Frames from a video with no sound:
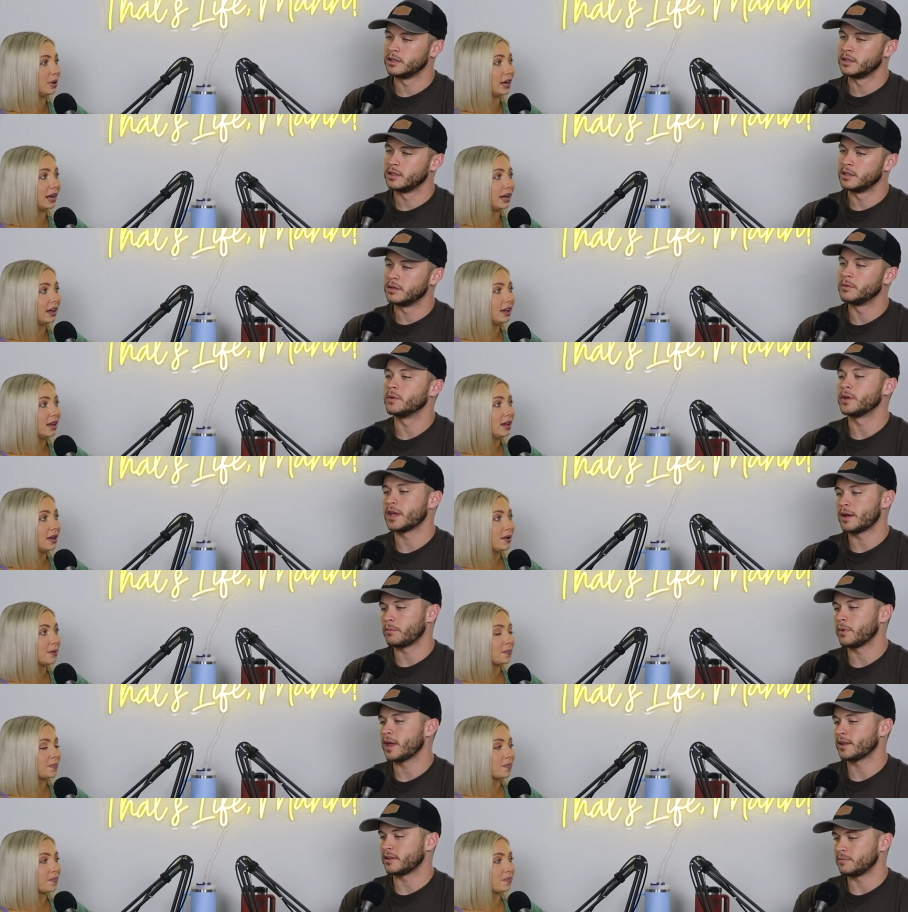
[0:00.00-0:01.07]
Speaker 1: But
Speaker 2: well, yeah,
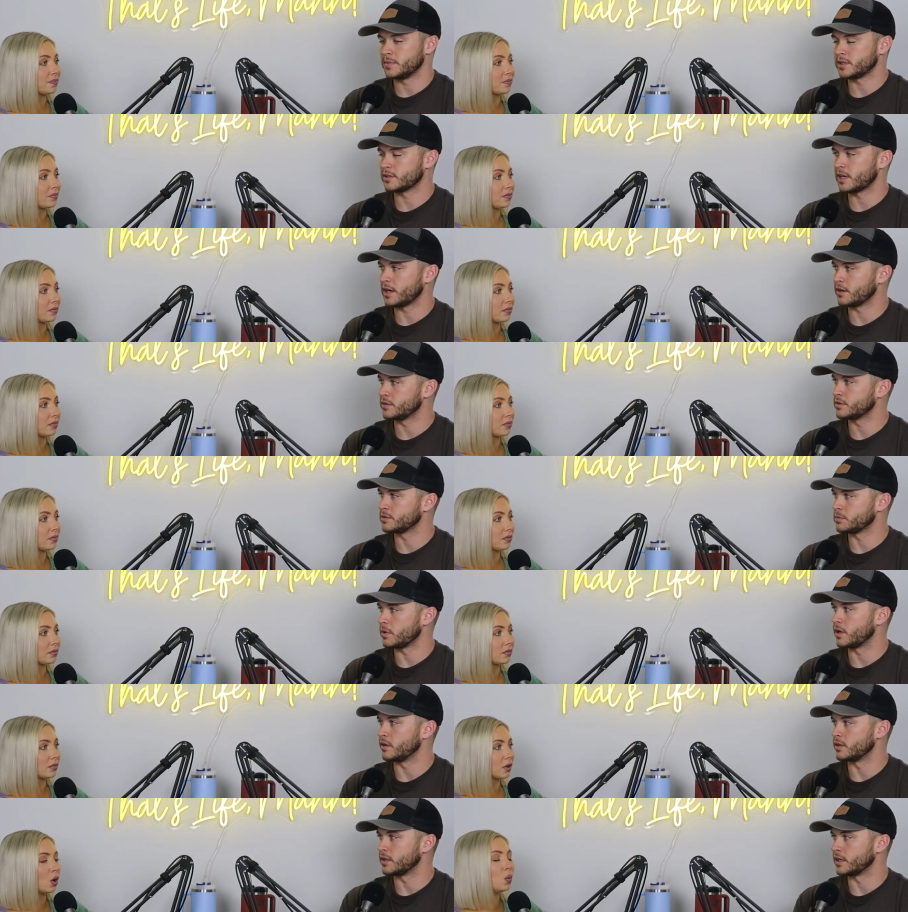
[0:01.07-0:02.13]
we had the miscarriage as
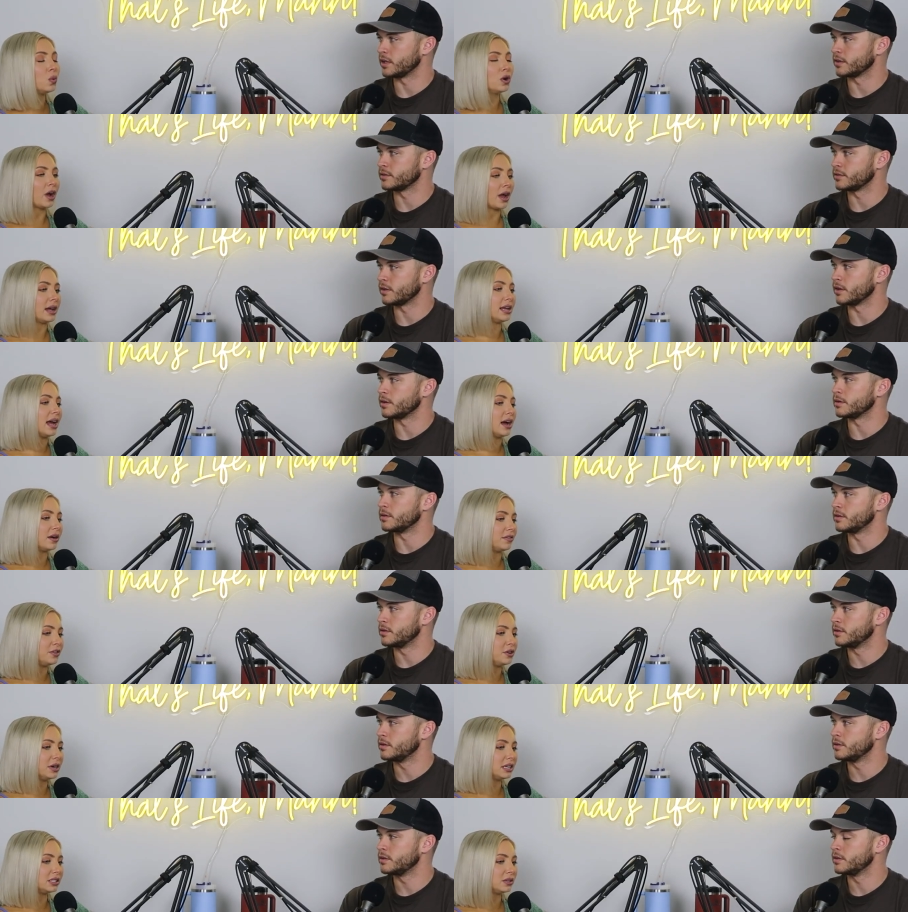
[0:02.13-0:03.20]
well. In oh, there, okay, so. yeah. If
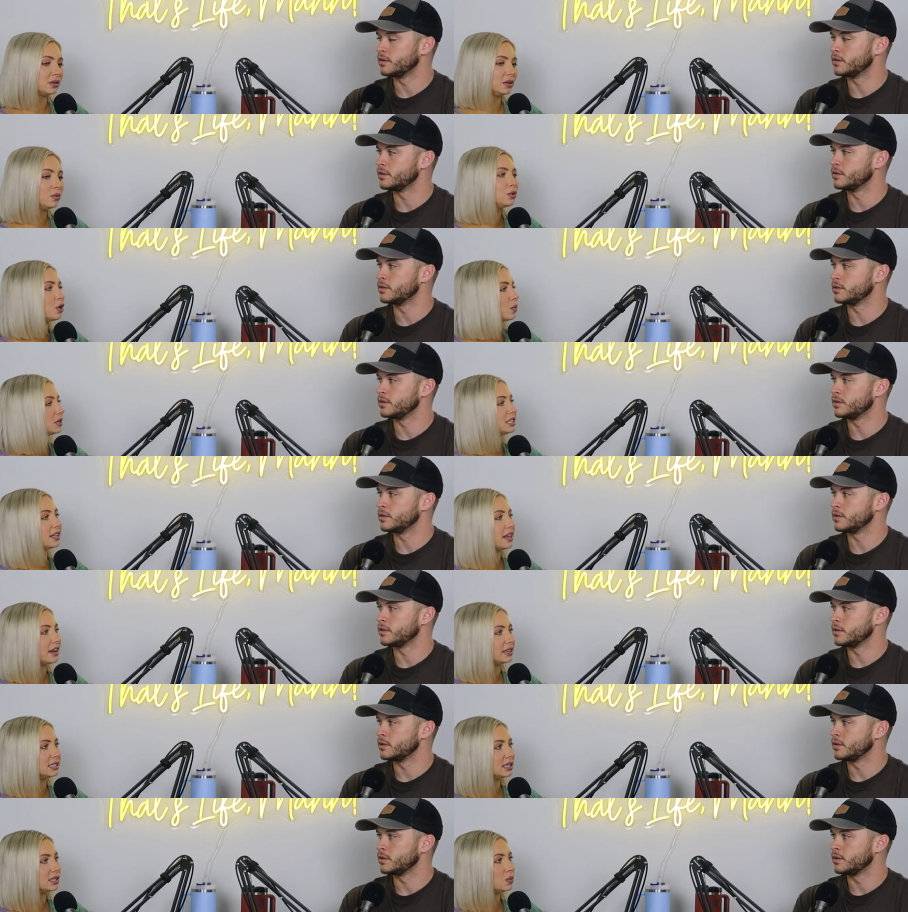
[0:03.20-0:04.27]
Speaker 1: you guys, well, no, we said
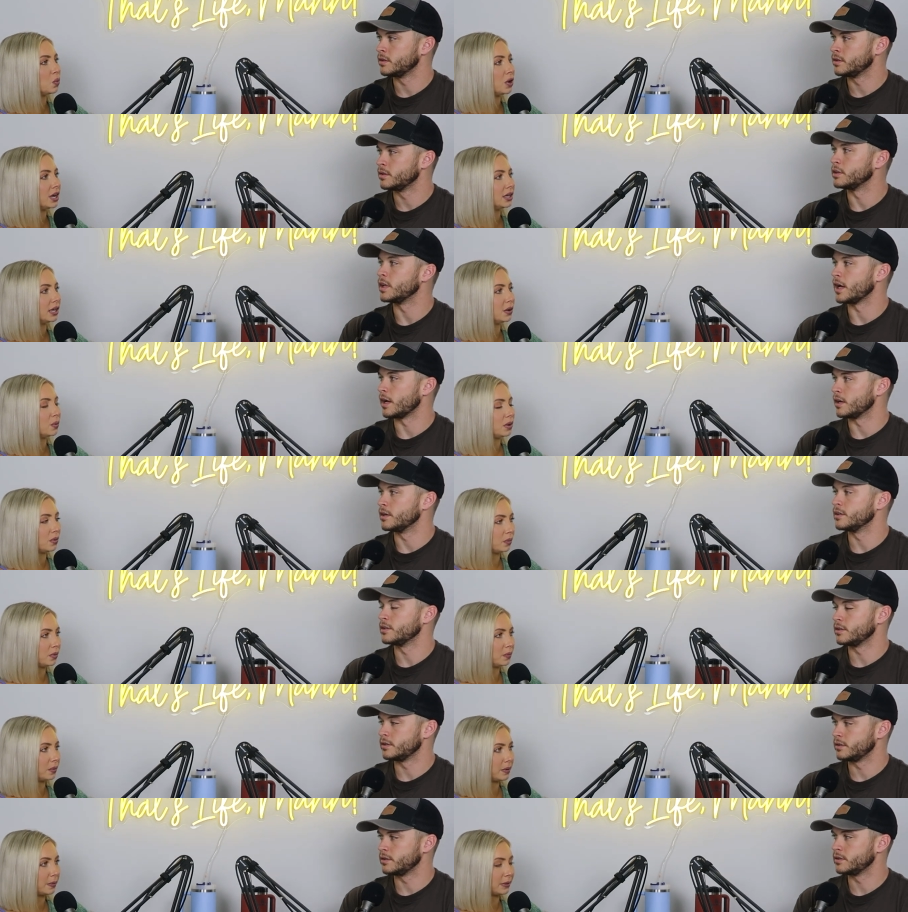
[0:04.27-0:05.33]
that in season one. Like yeah. we
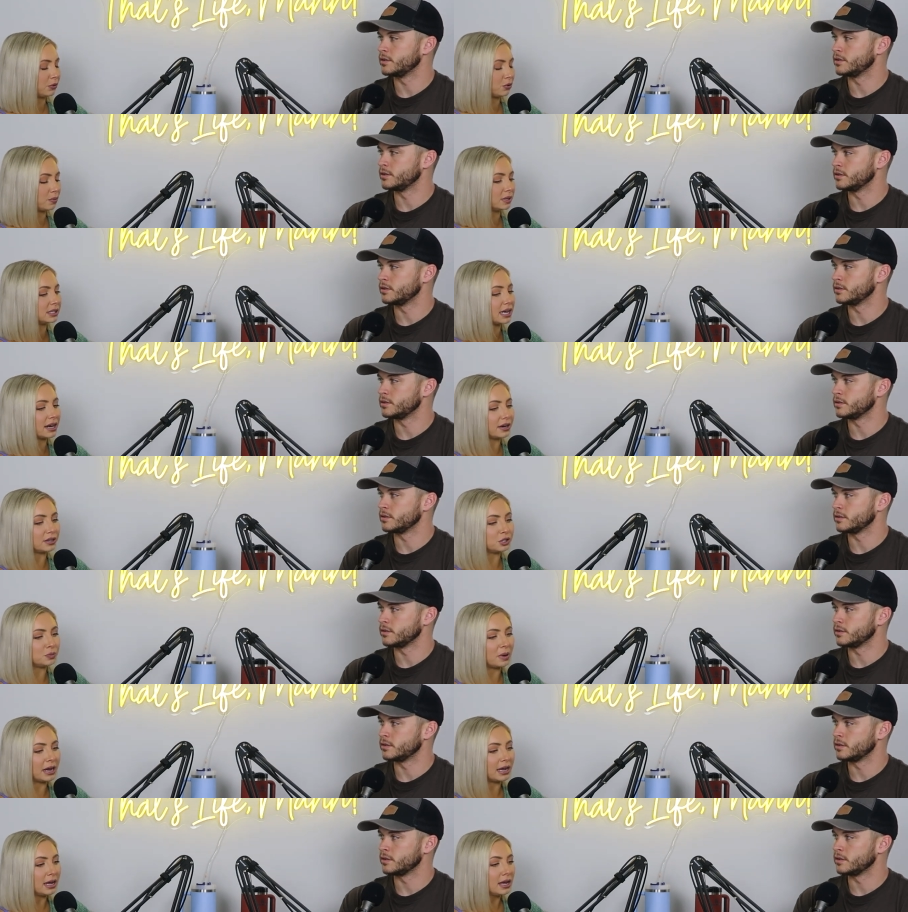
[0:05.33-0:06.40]
we went through
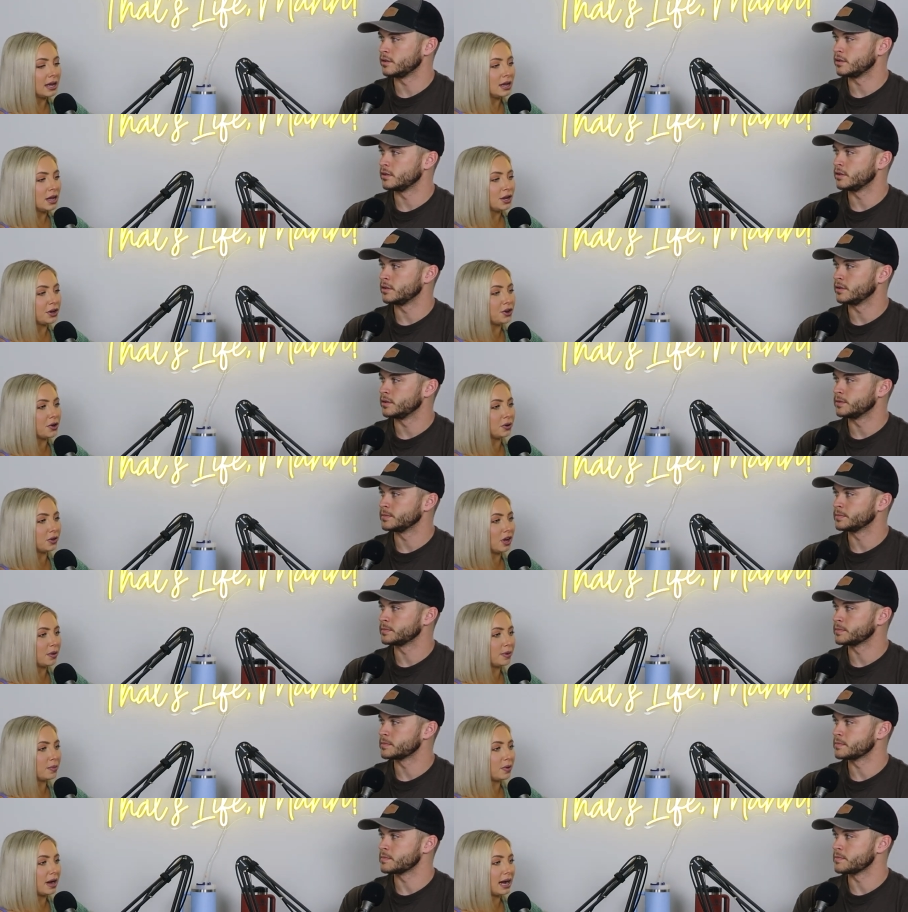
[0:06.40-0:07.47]
miscarriage, but you know, a lot
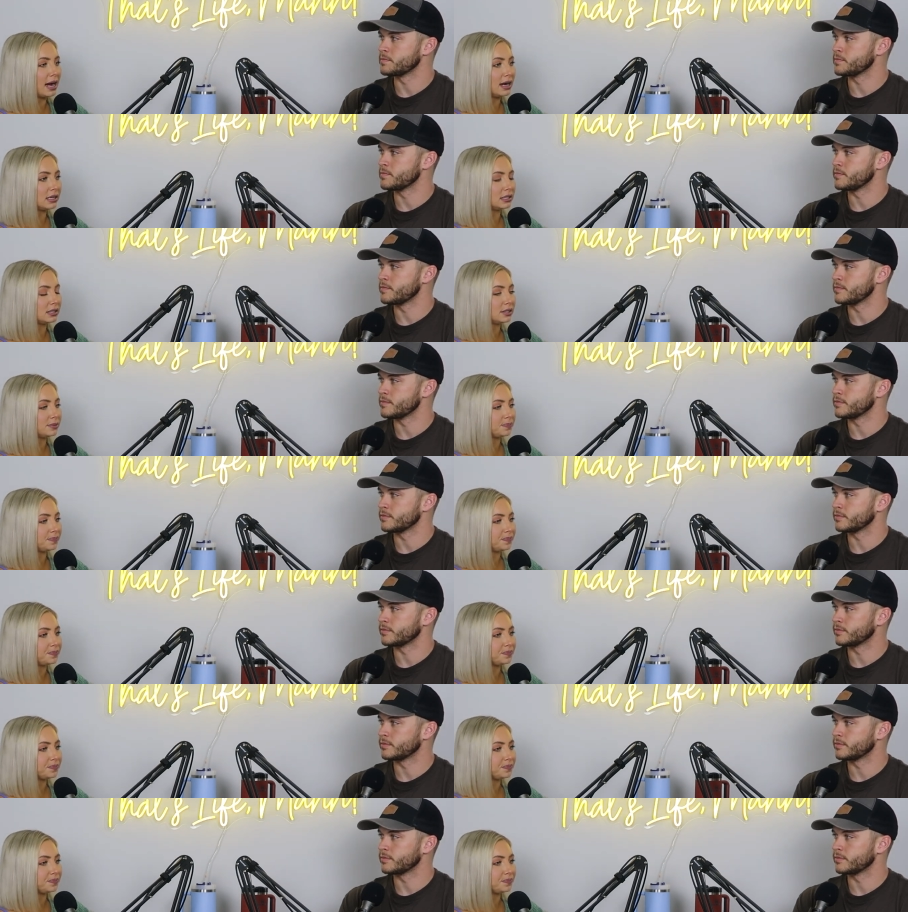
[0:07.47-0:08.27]
of people asked,